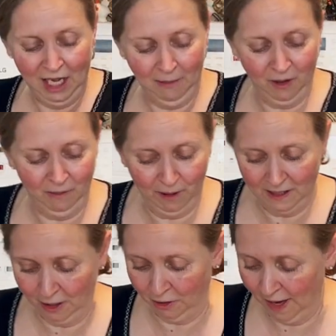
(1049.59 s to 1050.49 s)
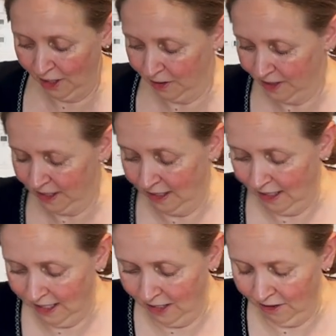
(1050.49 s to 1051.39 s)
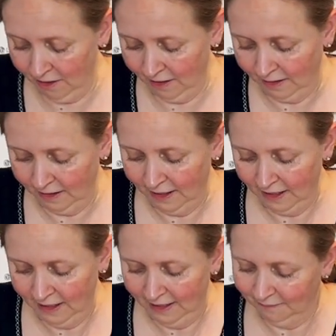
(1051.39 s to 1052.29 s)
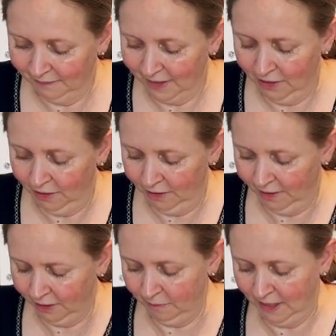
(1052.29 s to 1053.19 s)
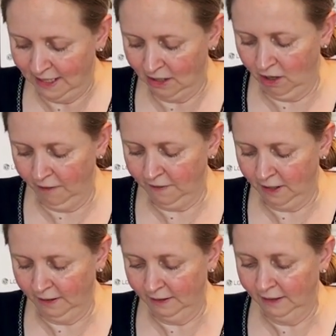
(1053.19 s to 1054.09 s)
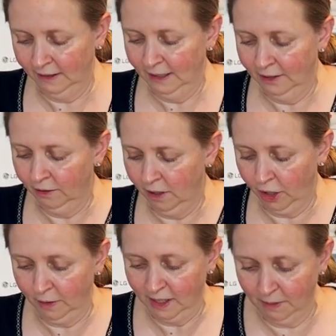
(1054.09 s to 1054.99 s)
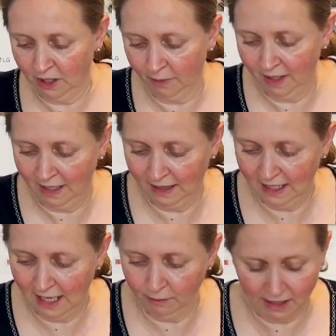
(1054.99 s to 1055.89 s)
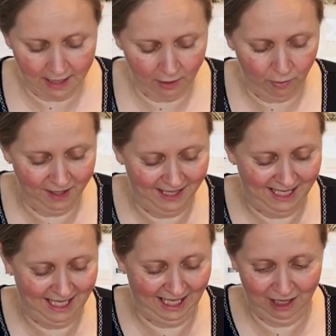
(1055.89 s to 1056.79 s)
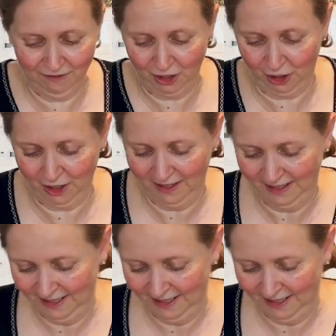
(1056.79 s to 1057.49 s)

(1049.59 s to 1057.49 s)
I'm gonna put the crackers in here. Oh, they're a bit soft. They're not crispy, so I'm gonna get the outside ones to give to her.